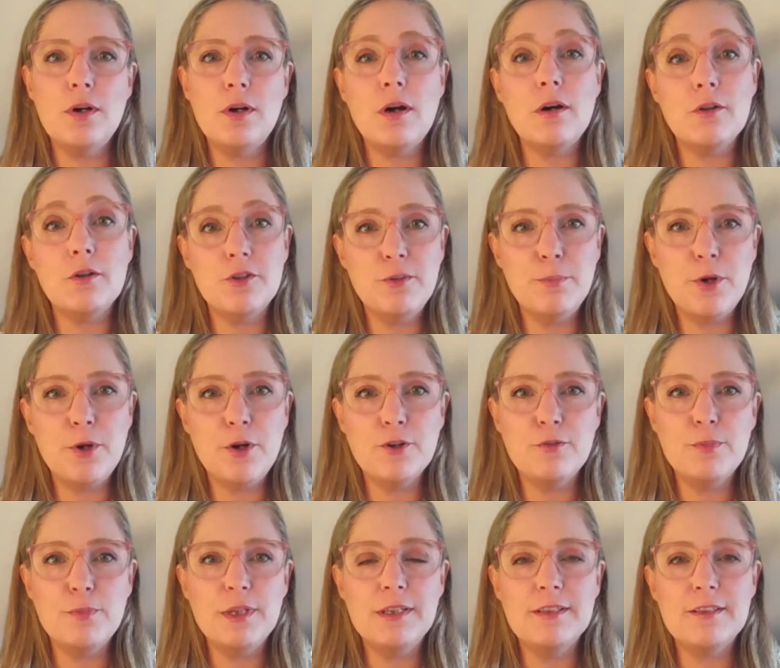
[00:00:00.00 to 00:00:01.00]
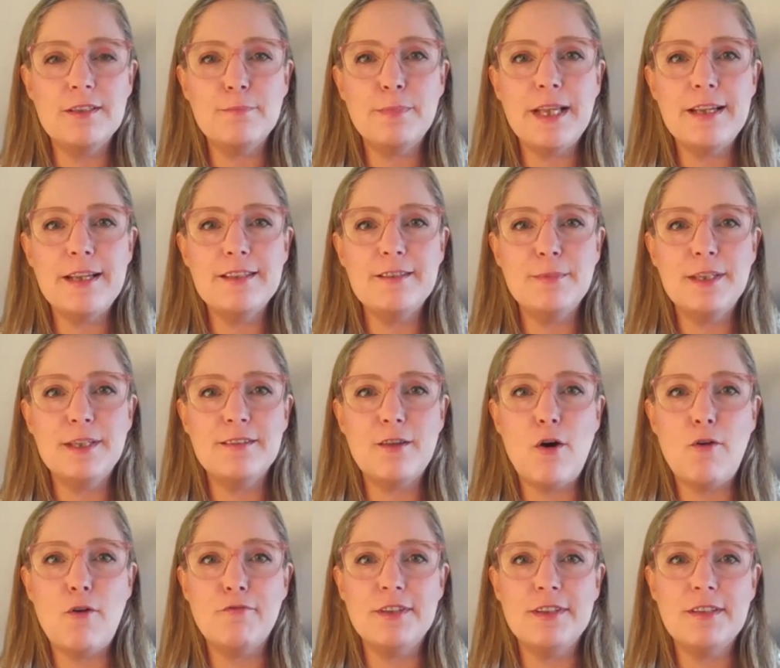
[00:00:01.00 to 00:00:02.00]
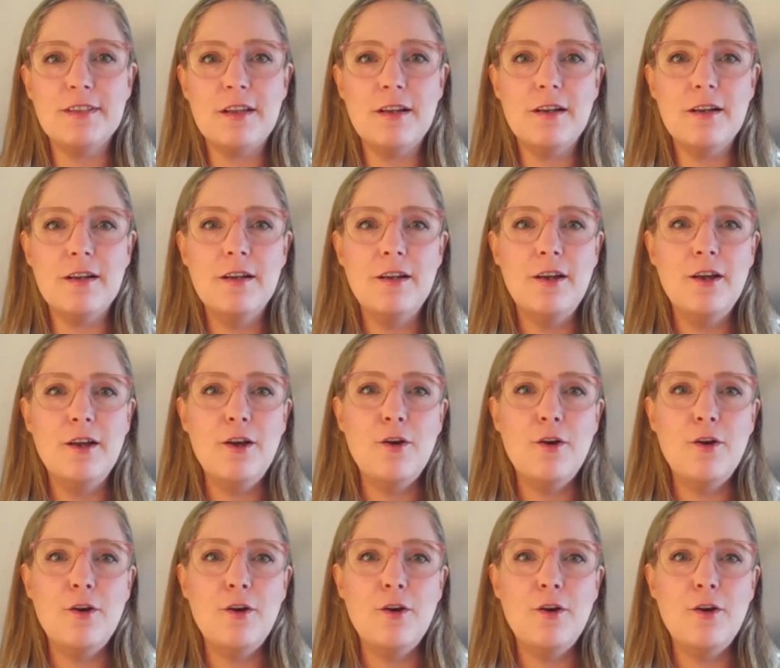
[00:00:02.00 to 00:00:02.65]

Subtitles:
our department's placements officer,